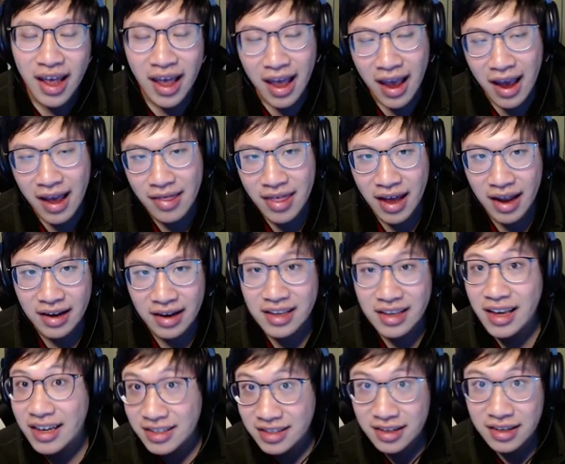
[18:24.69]
And then he
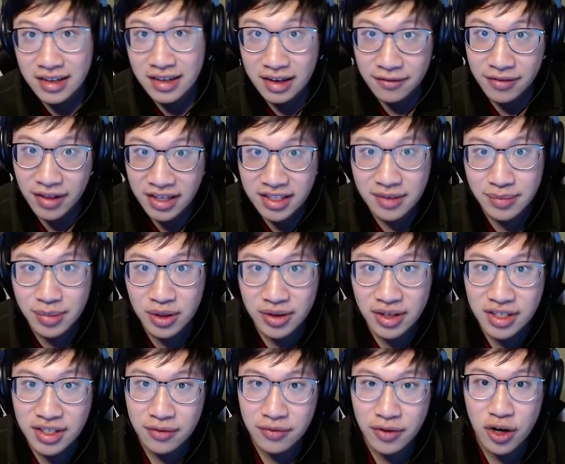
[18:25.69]
has the flexibility
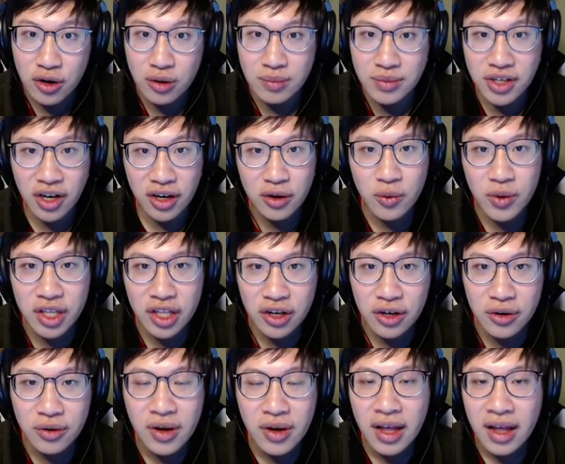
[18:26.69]
to roam. Dark Willow,